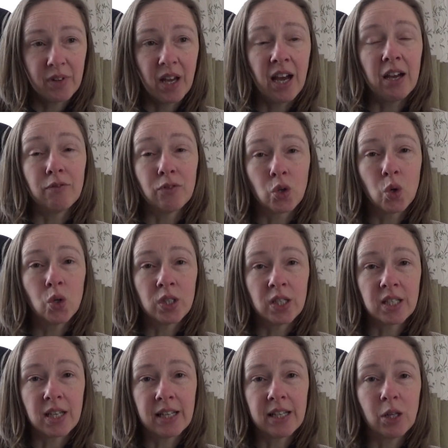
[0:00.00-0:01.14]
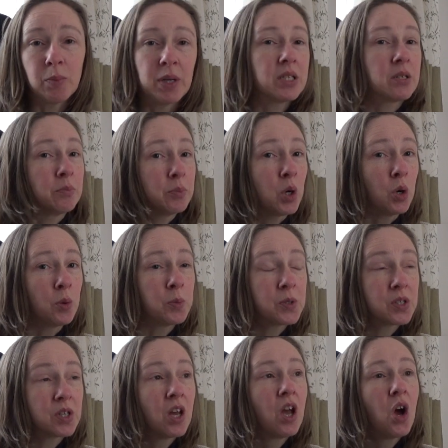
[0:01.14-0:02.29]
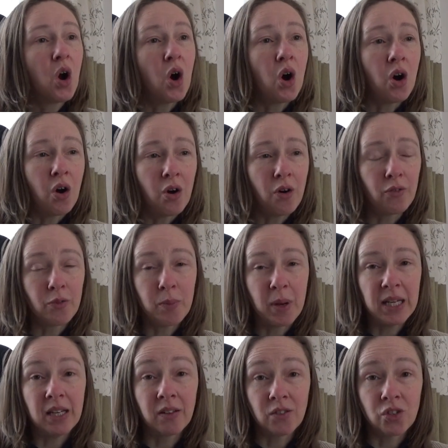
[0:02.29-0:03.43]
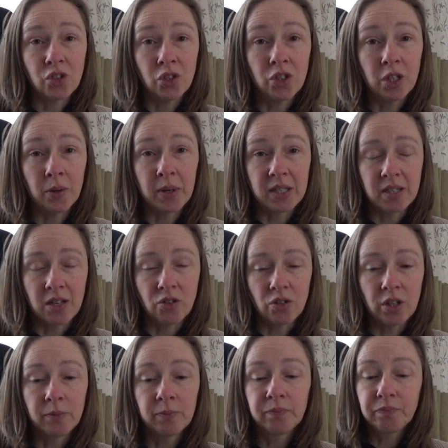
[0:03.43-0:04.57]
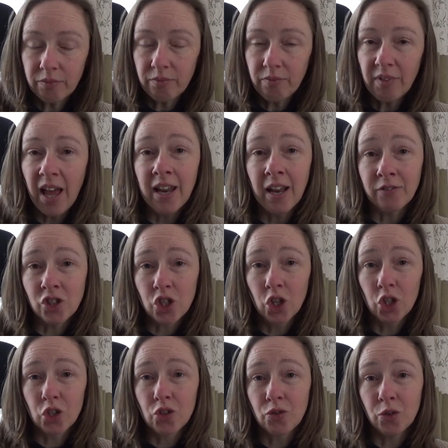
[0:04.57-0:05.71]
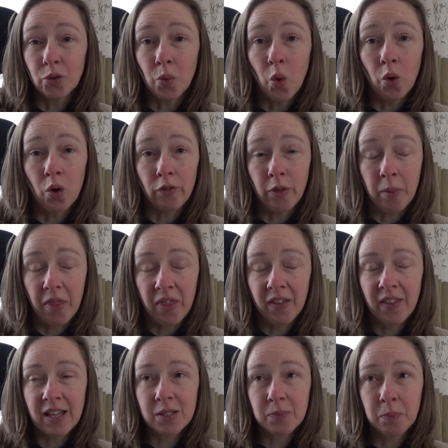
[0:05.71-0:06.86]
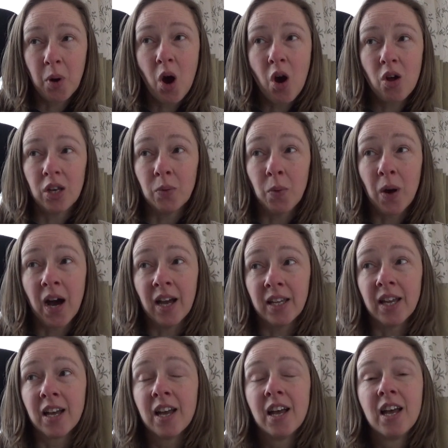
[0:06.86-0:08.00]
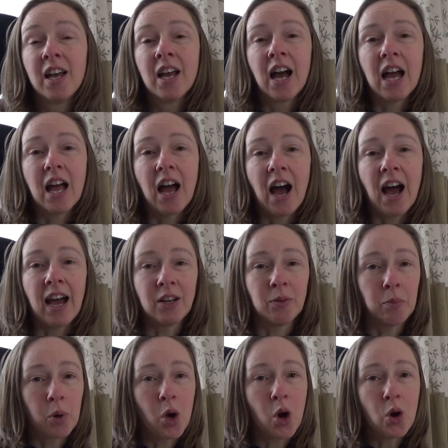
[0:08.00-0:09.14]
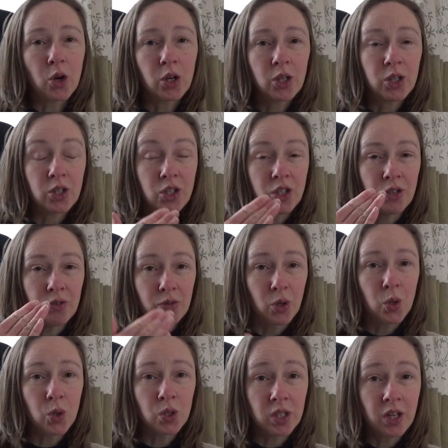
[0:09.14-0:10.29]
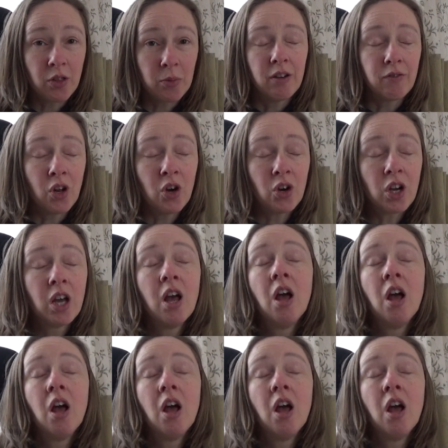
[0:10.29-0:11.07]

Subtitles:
I have recorded little bits and bobs of painting the studio, etc. And I've just looked through all of them. I think that's partly why I had a block to record another vlog,